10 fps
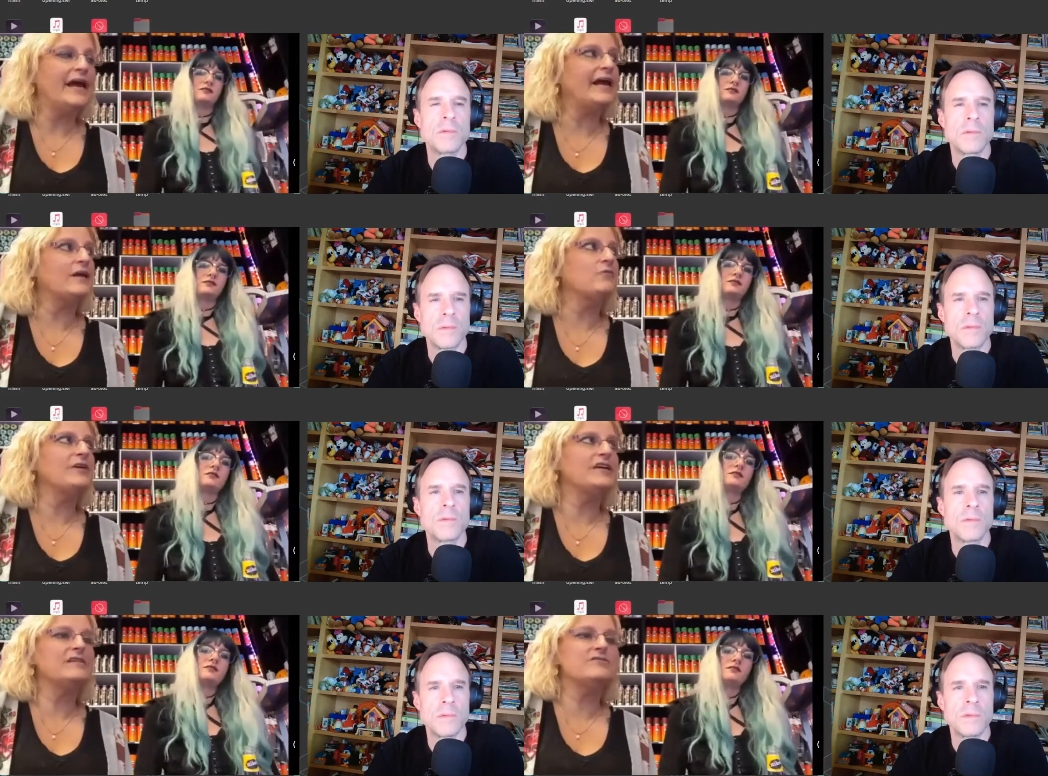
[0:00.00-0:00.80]
Speaker 1: and
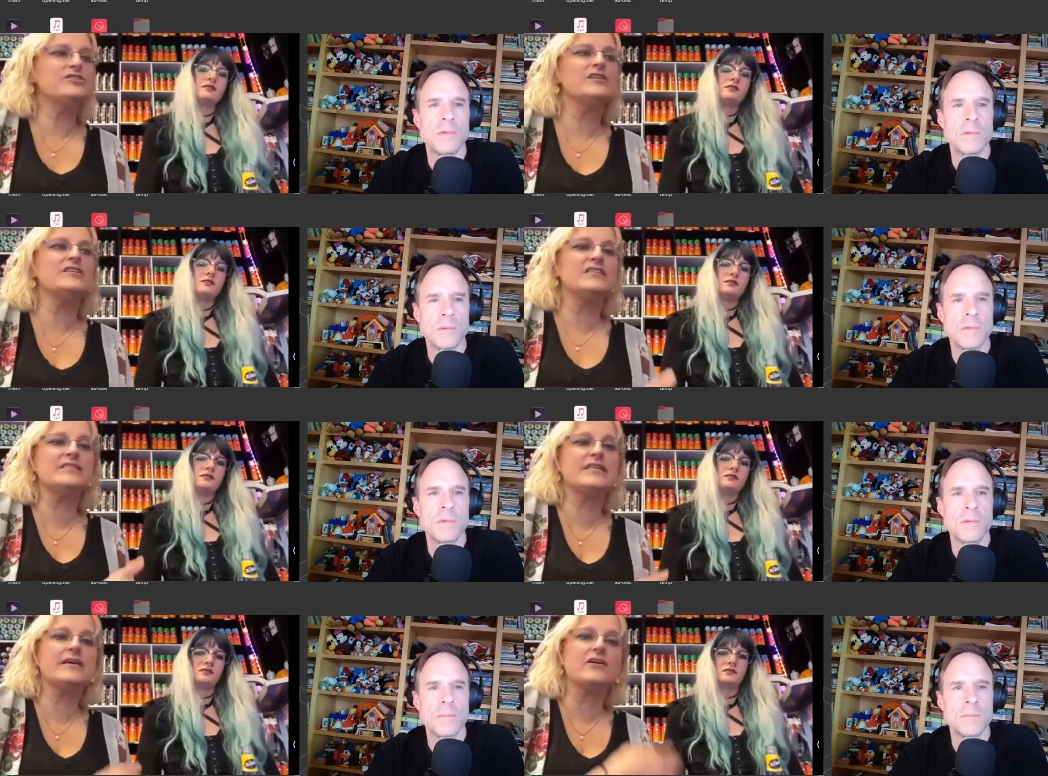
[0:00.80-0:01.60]
we she does
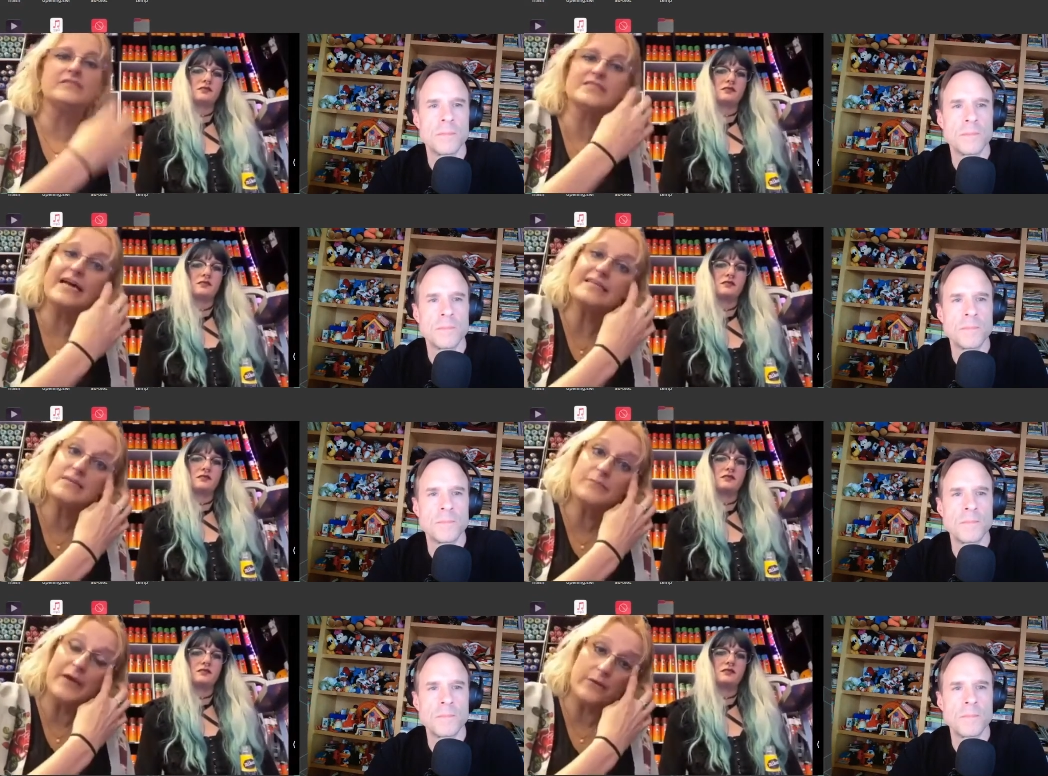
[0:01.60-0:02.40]
this thing called
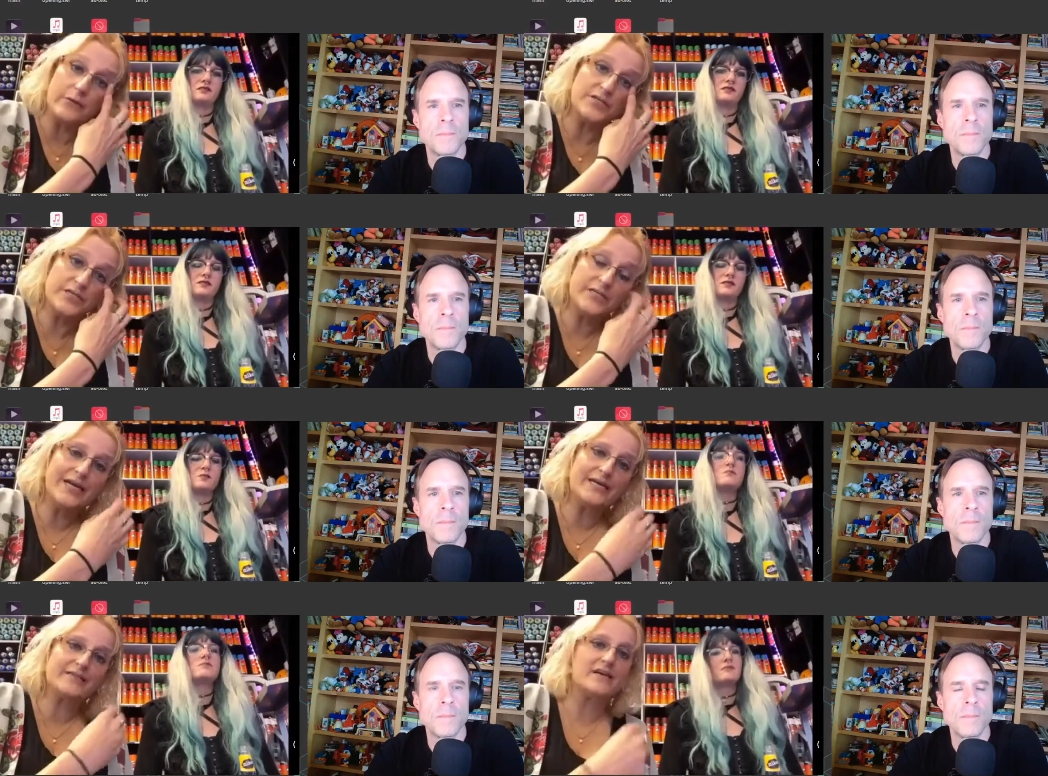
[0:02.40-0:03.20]
sexy paint where she
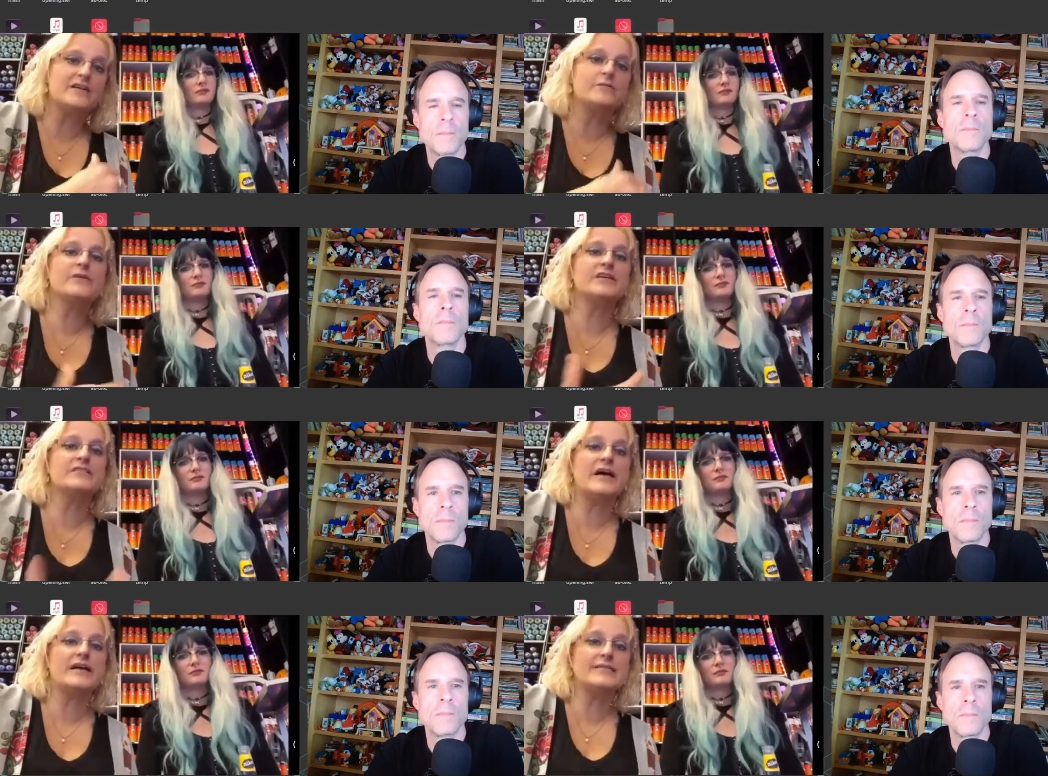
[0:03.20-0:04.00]
takes um,
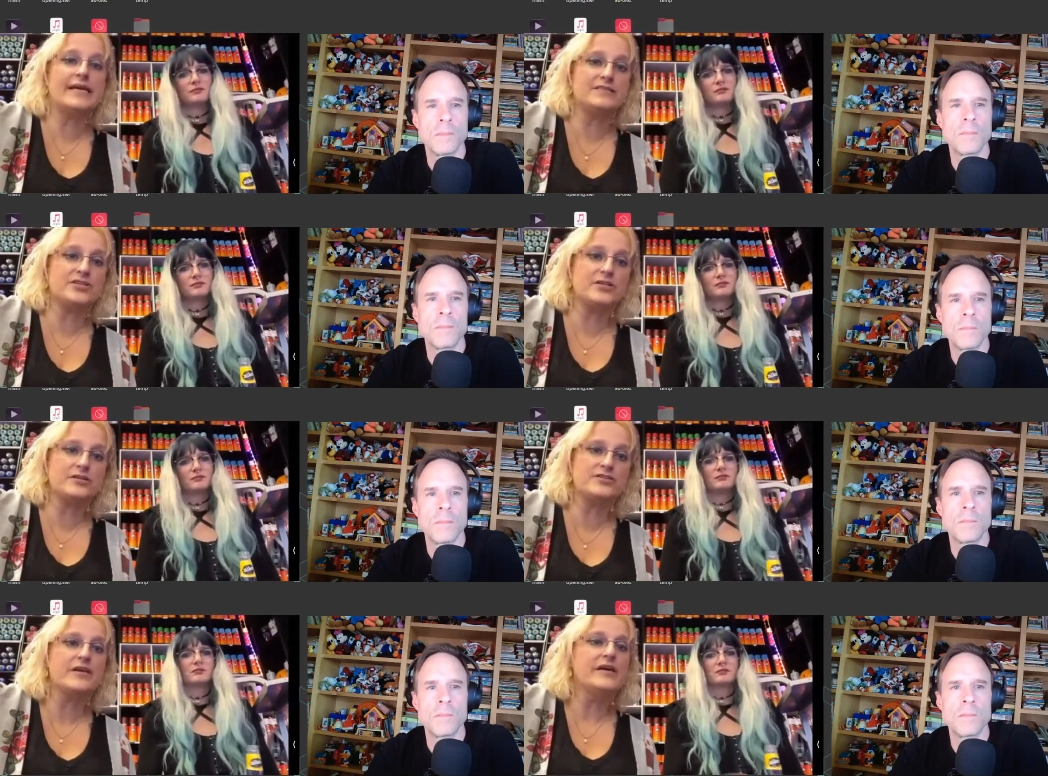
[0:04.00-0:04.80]
exotic
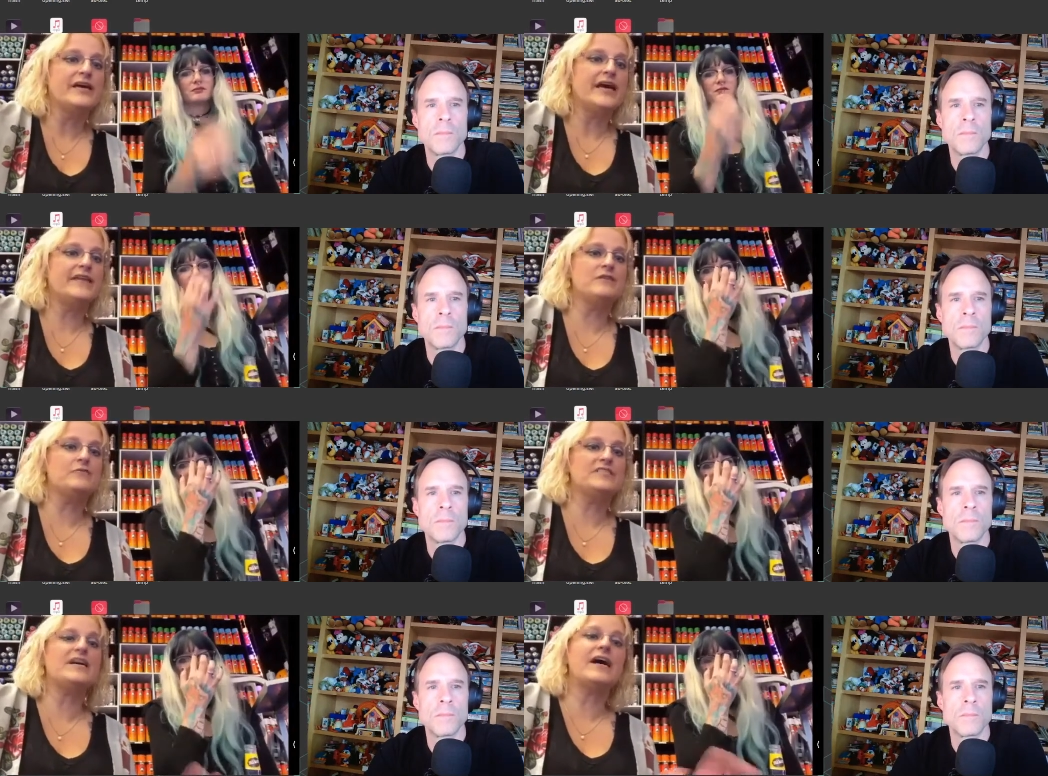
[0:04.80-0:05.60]
dancers and they
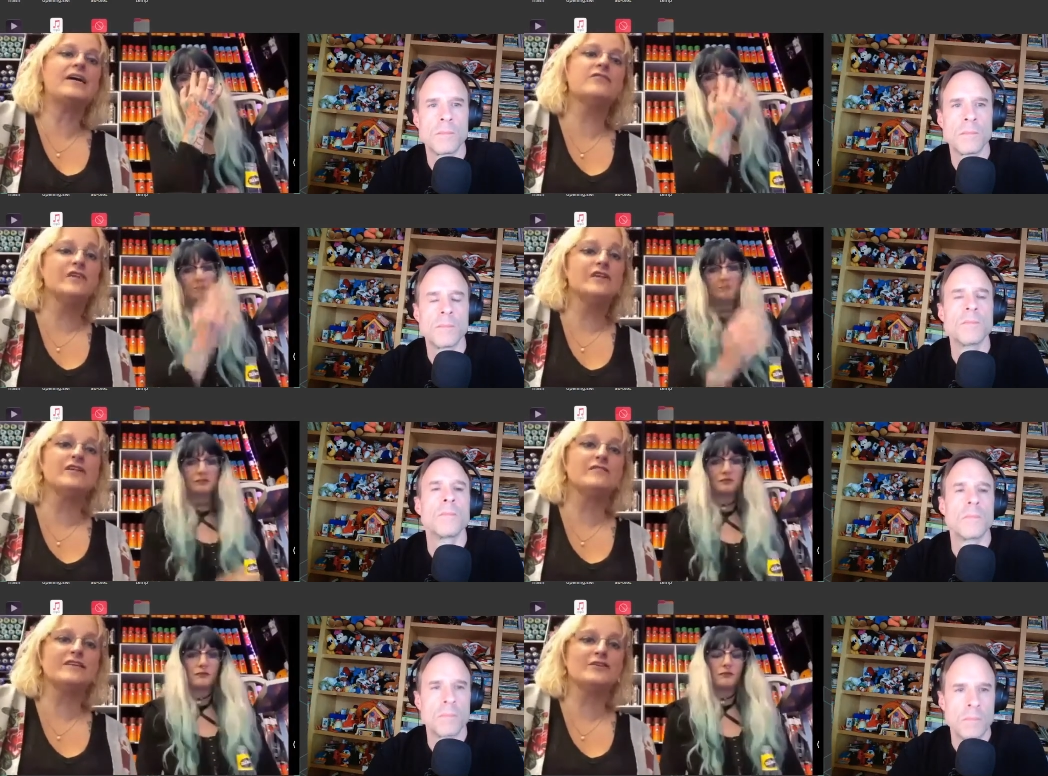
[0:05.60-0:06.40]
retire
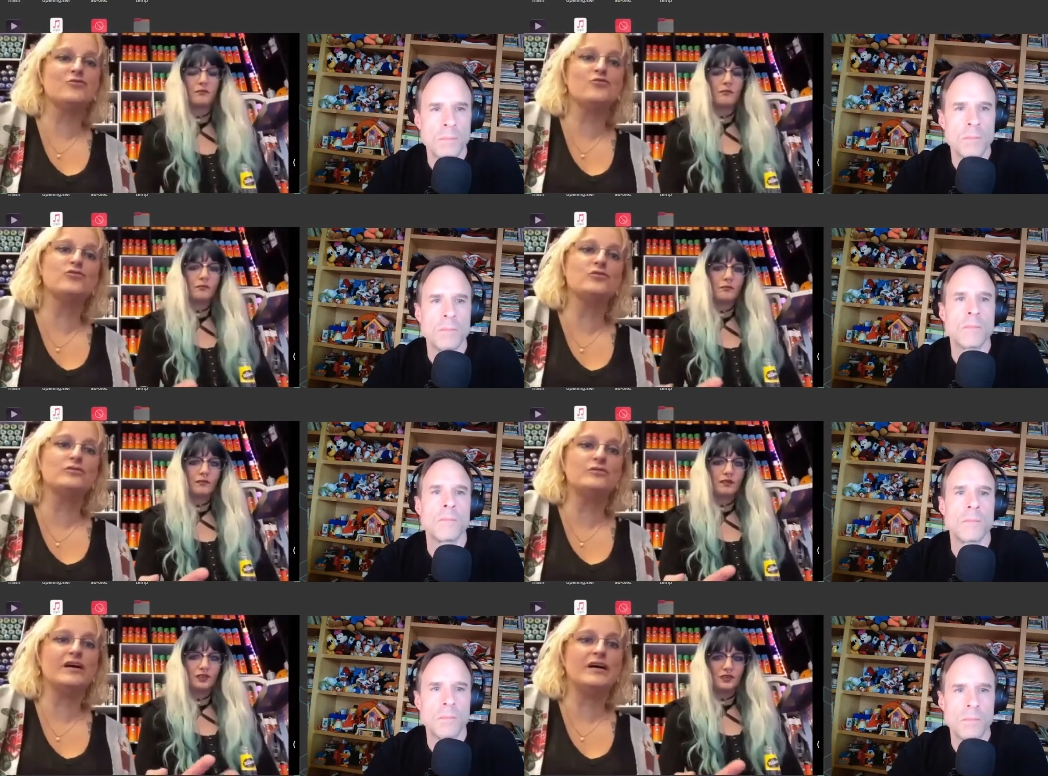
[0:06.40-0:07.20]
their their
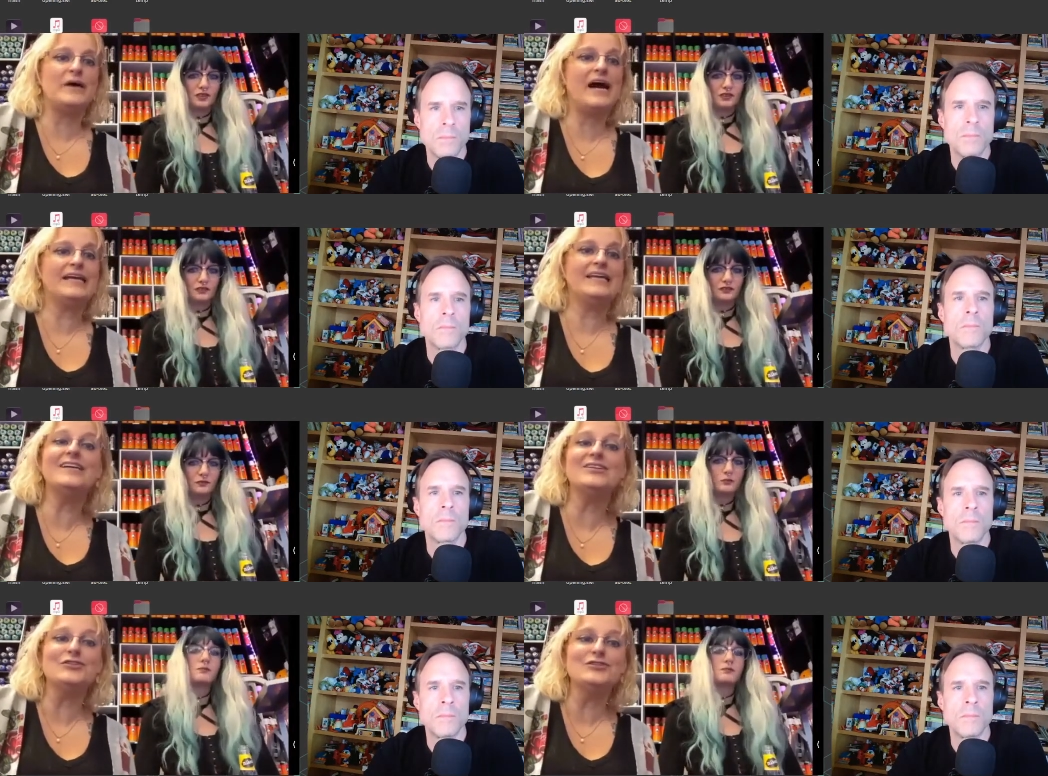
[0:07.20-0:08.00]
cool um, high
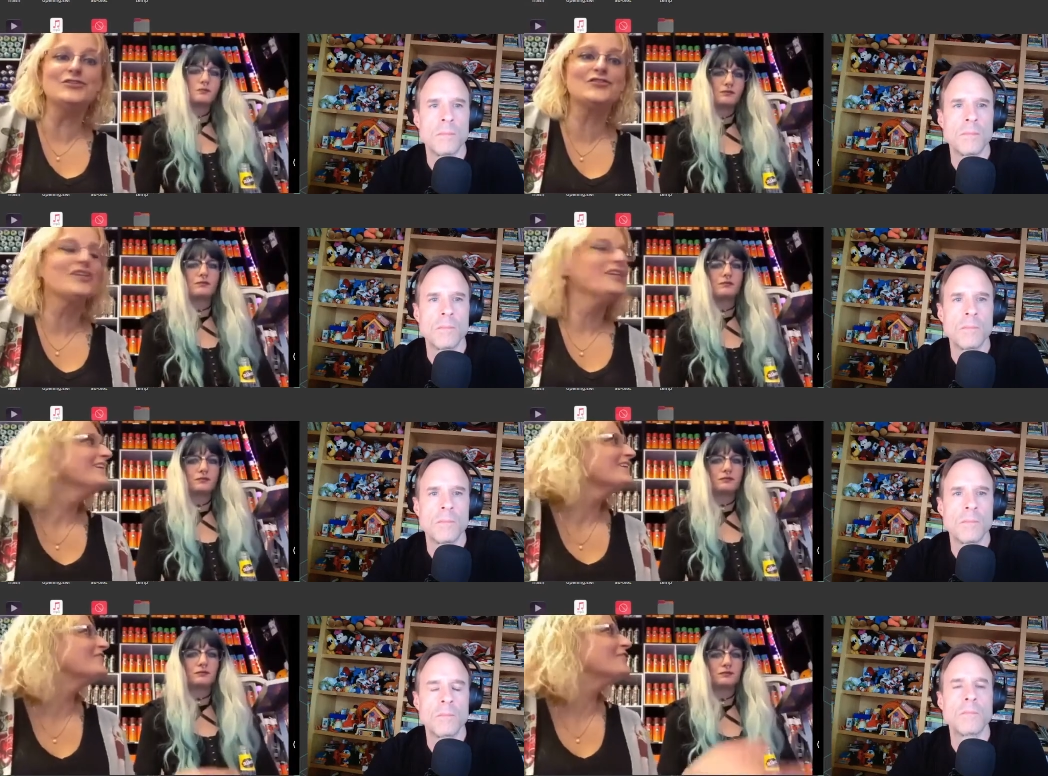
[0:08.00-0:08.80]
heels
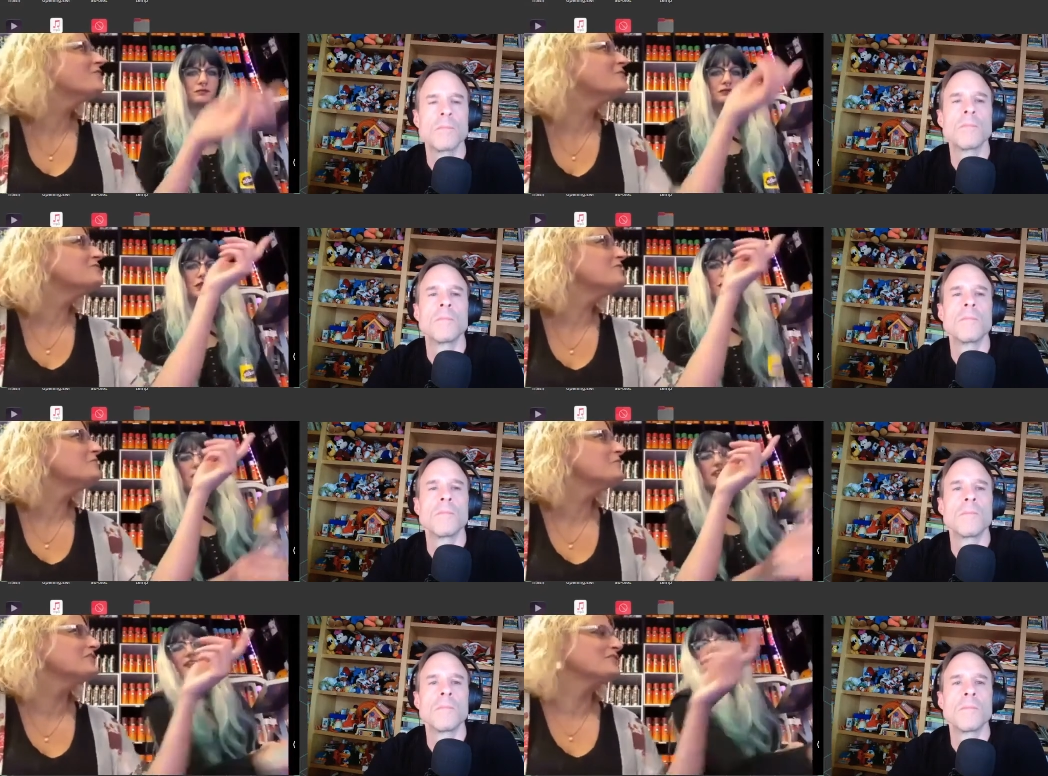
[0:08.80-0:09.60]
Great. What's your?
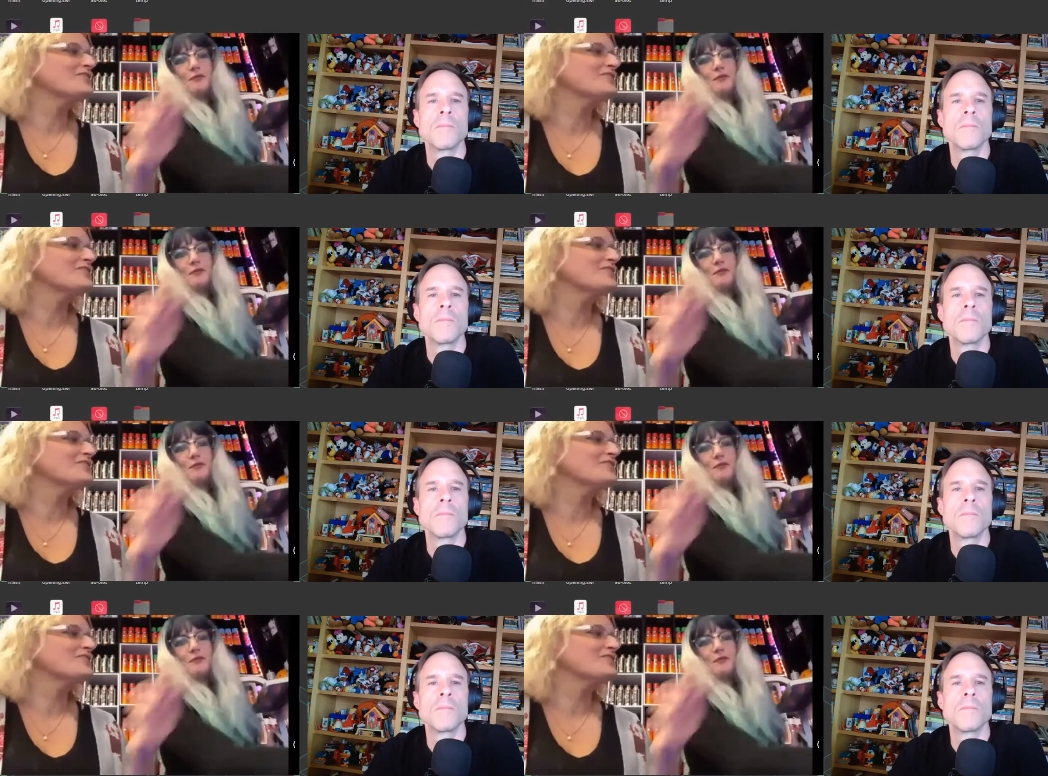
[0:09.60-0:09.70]
Oh yeah,